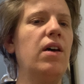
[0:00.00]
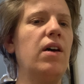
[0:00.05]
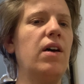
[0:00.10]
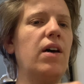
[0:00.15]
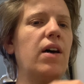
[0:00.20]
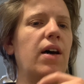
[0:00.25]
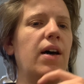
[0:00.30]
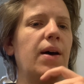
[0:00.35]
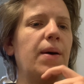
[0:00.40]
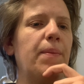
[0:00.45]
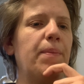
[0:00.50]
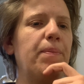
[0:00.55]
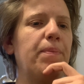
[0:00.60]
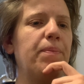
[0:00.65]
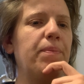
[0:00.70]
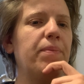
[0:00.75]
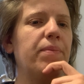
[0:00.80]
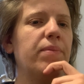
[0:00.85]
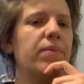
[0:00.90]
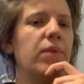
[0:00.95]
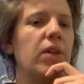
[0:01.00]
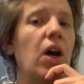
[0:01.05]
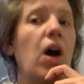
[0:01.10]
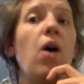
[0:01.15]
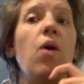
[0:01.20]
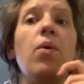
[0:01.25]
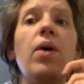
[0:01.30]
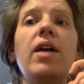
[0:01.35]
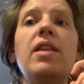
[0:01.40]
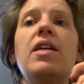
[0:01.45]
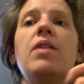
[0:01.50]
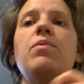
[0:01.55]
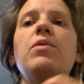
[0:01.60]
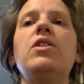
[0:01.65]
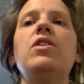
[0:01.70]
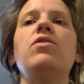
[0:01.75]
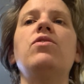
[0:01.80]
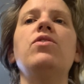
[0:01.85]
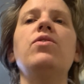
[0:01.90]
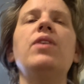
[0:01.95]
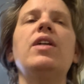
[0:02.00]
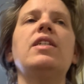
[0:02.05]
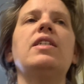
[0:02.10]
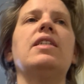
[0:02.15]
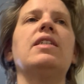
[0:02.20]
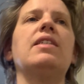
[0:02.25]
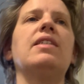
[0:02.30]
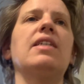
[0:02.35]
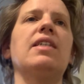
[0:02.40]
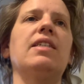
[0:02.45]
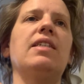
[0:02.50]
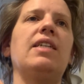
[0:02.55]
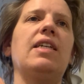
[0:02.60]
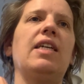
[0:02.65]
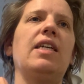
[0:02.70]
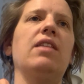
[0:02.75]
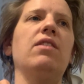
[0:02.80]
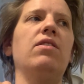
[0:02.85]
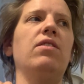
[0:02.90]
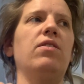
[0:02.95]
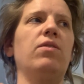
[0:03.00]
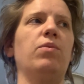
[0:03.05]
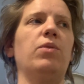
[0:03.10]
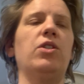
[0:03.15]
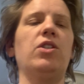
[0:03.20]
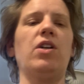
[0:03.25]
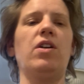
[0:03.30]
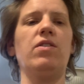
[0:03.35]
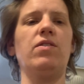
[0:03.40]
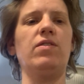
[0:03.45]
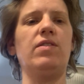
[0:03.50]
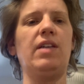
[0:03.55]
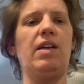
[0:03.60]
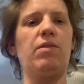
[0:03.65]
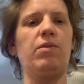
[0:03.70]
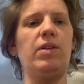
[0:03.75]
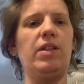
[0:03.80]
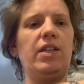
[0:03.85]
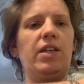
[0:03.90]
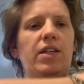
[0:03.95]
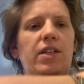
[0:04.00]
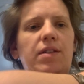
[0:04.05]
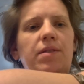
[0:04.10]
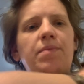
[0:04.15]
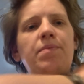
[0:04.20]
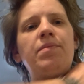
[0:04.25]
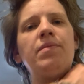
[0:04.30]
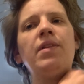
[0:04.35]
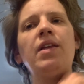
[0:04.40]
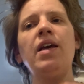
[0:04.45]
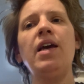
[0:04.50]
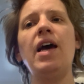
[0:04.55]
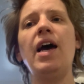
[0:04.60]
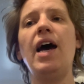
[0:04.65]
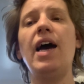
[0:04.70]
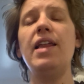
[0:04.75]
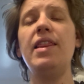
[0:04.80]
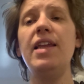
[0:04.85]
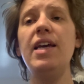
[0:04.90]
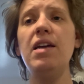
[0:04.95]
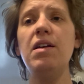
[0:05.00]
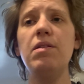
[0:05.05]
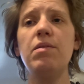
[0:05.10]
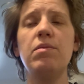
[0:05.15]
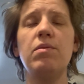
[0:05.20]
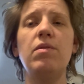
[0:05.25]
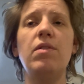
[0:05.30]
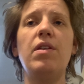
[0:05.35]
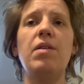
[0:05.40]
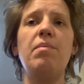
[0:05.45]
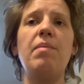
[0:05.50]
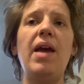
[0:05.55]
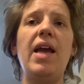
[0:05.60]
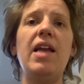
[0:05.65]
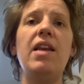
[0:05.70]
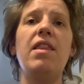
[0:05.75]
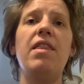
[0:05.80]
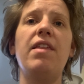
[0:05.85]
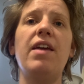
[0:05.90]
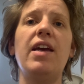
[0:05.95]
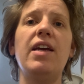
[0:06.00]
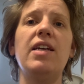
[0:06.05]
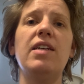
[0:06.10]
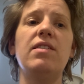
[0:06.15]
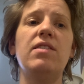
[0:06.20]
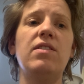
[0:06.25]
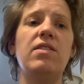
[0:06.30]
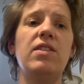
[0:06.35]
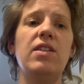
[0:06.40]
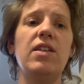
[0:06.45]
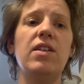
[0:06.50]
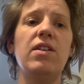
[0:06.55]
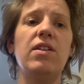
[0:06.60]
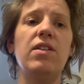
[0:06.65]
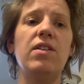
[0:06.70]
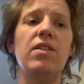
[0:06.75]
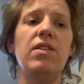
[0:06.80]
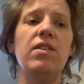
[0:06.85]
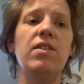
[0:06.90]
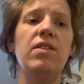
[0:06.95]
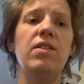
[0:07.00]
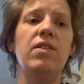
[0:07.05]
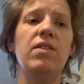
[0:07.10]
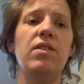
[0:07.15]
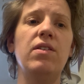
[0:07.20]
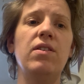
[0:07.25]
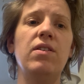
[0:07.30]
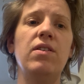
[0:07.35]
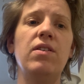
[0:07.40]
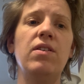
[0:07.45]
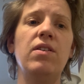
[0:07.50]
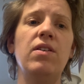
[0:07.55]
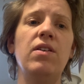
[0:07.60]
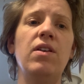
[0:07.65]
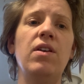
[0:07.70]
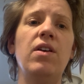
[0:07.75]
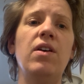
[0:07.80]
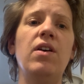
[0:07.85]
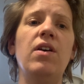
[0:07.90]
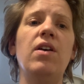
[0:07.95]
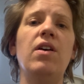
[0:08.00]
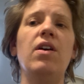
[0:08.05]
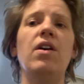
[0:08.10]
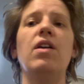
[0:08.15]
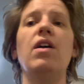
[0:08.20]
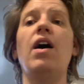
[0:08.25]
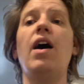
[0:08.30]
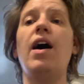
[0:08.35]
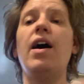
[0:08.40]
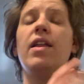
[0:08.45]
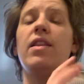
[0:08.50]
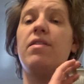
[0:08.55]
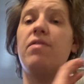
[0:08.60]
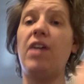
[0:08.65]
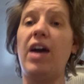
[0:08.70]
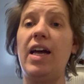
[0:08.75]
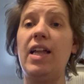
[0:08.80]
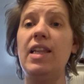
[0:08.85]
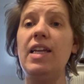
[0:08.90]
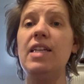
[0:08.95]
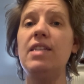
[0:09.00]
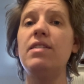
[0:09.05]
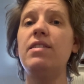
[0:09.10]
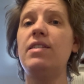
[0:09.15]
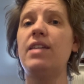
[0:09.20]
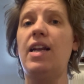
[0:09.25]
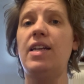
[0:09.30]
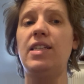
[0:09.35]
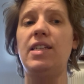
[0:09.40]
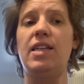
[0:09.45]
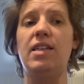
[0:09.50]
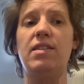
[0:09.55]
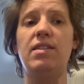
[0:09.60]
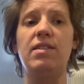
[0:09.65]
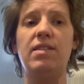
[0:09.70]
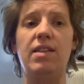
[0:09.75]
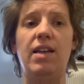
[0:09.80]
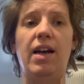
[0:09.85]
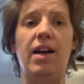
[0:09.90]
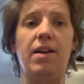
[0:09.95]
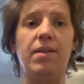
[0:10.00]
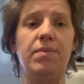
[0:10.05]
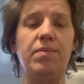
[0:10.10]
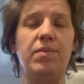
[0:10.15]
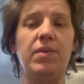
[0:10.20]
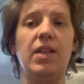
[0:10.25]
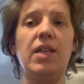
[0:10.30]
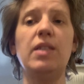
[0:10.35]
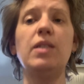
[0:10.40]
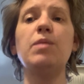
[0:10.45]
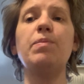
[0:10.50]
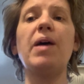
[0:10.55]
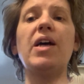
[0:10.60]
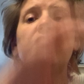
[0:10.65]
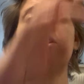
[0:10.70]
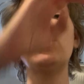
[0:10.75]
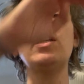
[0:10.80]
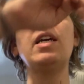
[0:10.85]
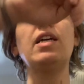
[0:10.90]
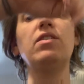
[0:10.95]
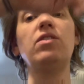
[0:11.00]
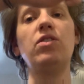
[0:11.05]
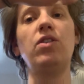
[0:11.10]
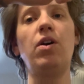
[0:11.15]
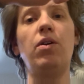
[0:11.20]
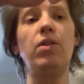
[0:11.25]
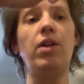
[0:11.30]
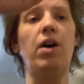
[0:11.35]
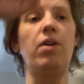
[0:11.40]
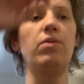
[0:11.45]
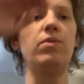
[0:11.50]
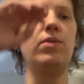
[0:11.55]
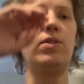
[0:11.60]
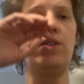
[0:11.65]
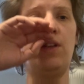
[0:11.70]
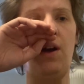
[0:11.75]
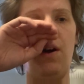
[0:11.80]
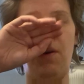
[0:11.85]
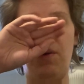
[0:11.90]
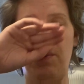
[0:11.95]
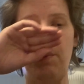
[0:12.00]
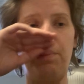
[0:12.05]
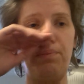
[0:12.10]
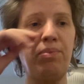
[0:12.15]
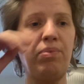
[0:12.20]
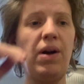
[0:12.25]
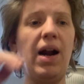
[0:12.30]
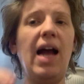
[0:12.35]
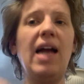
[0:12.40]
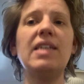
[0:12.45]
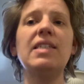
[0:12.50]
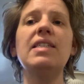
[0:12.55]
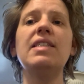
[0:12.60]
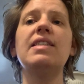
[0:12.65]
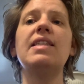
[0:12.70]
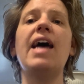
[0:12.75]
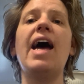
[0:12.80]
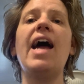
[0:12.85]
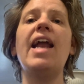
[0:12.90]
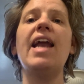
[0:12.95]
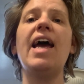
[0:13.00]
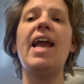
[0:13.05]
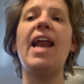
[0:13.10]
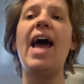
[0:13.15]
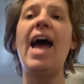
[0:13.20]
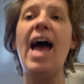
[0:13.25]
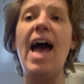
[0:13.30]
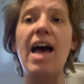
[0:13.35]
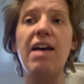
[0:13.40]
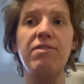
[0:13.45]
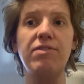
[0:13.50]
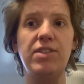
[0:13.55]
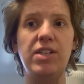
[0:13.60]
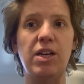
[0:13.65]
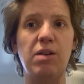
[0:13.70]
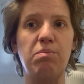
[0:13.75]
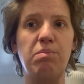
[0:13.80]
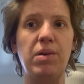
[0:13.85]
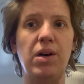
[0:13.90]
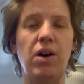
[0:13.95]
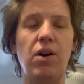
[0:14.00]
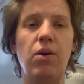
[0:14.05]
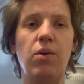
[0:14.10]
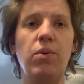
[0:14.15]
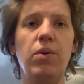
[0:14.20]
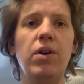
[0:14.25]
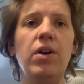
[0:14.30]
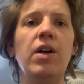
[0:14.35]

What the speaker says: Oh, and then when you do get to the 16ths, which also sound really good, I think the main thing is still the violin steadiness there, especially as you go low. So practice that at half tempo,